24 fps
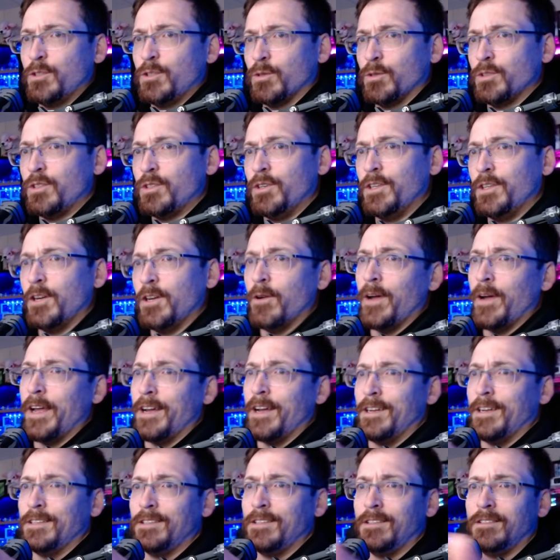Studio
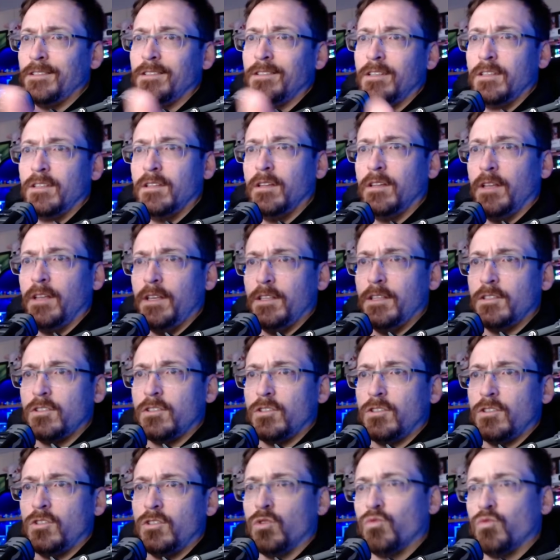AI Assistant links
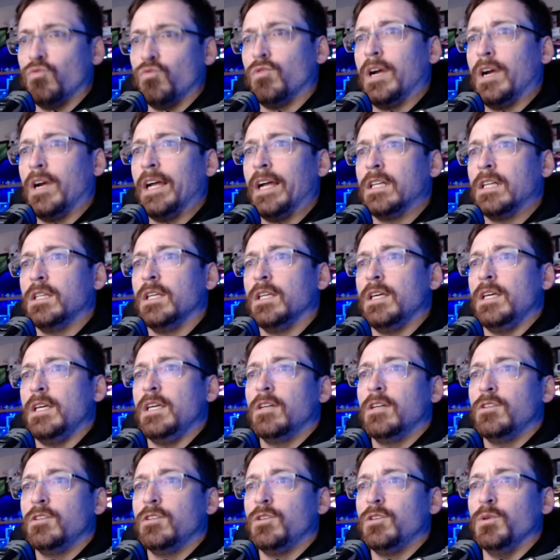
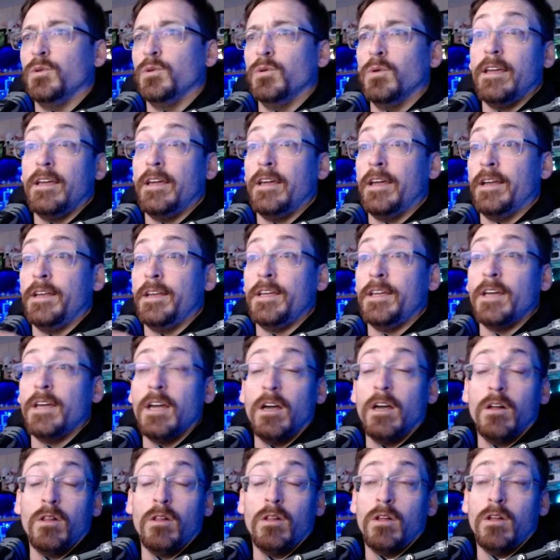directly to any
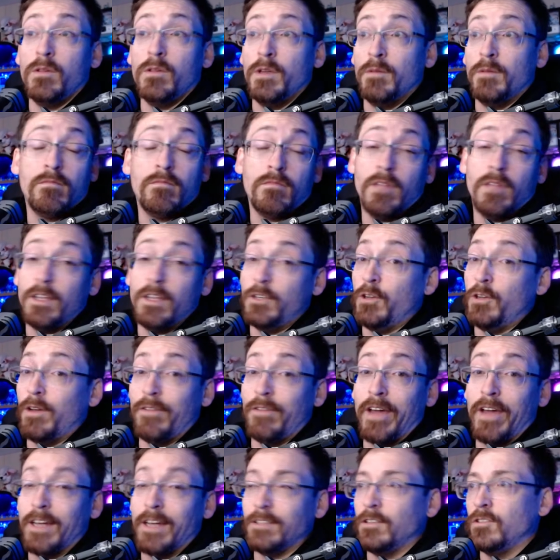LLM that you have
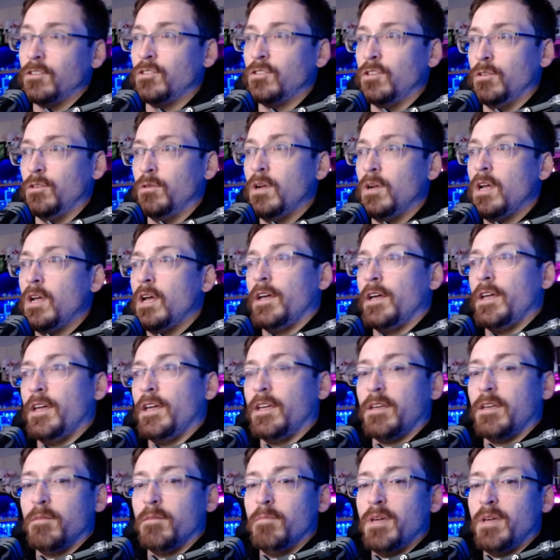access to.
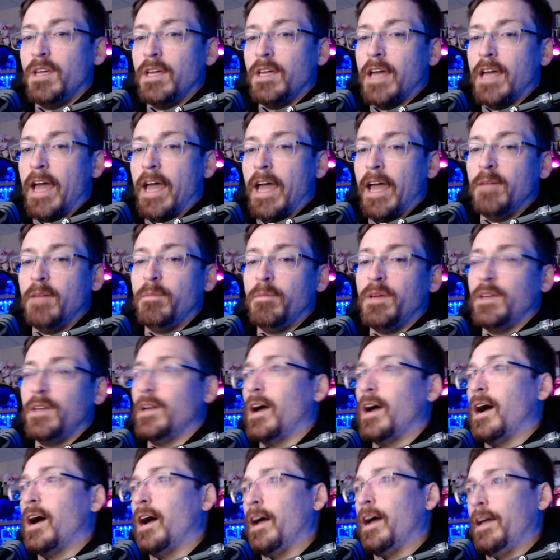It can be
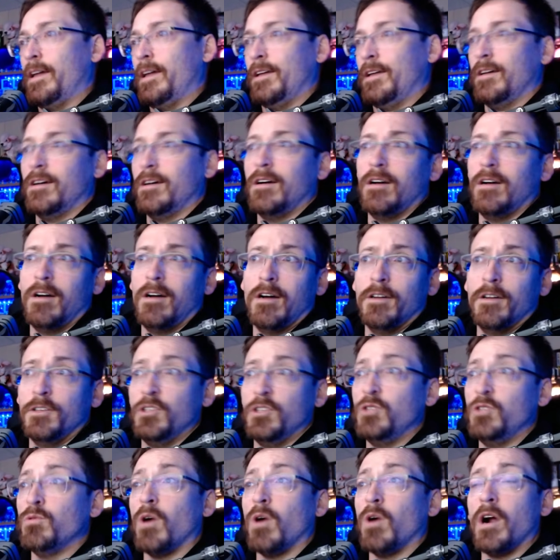API,
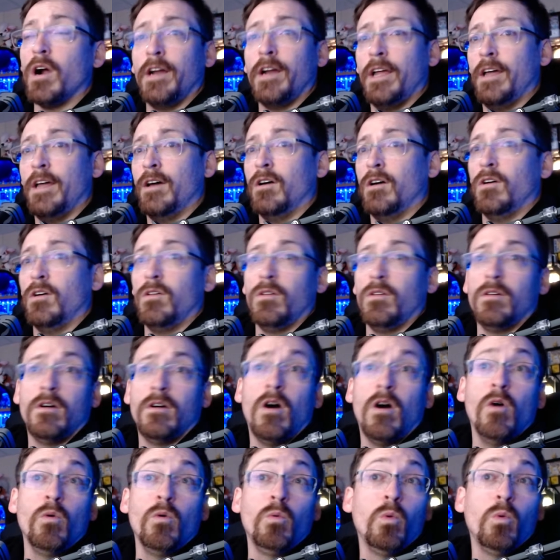URL,
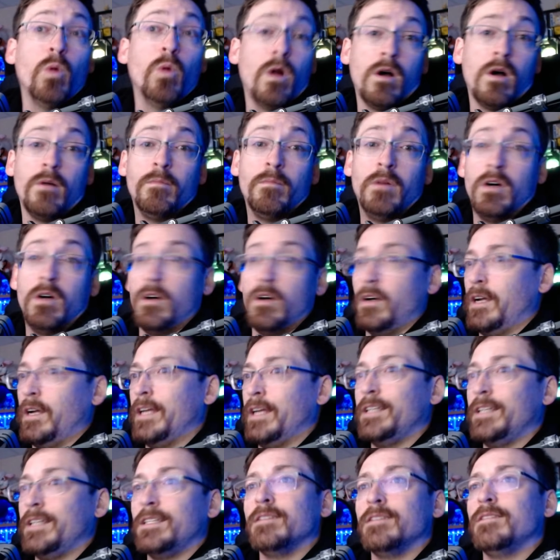Olama.
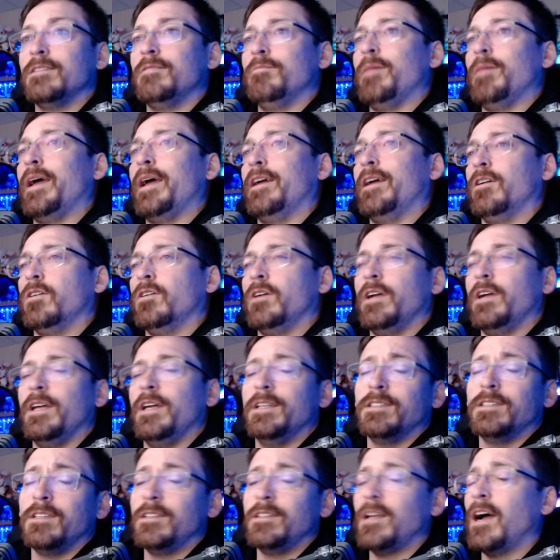It doesn't matter.
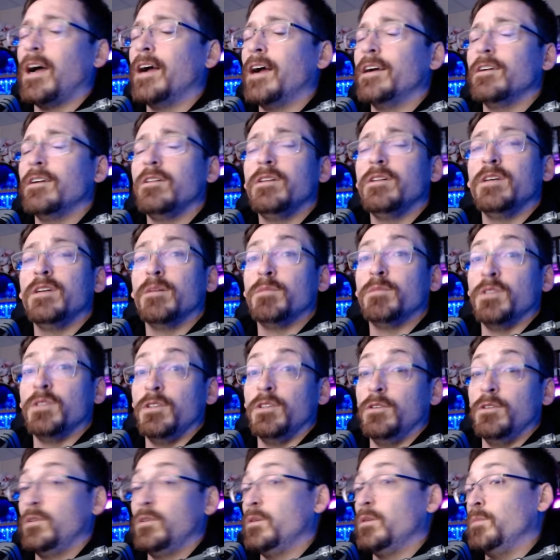It's entirely up to
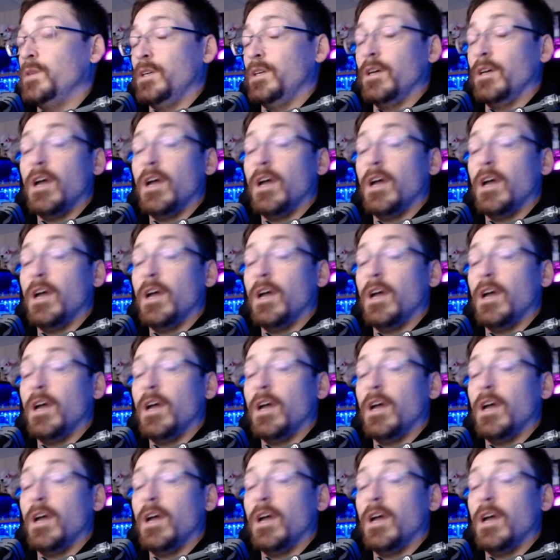you. Could be